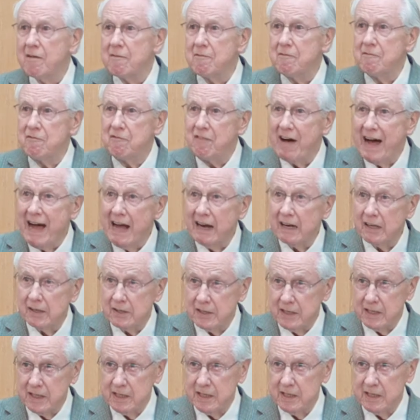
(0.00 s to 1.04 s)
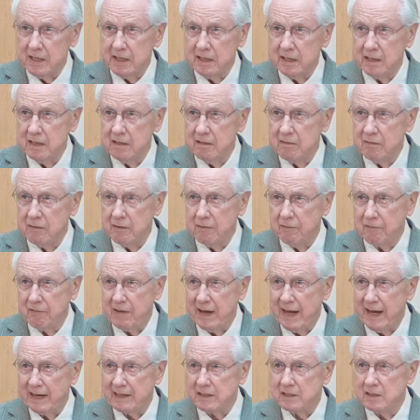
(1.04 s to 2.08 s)
validating the
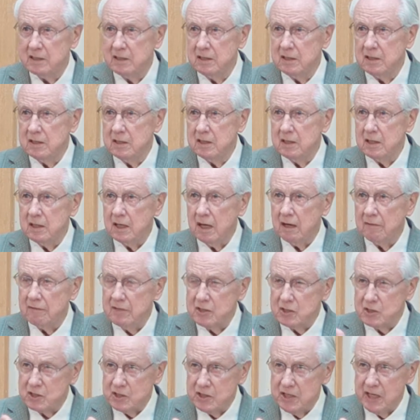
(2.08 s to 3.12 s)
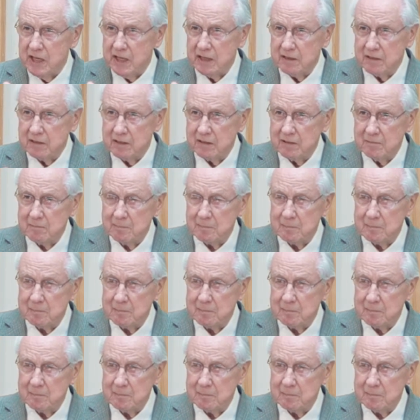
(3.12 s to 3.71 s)
fact of his death.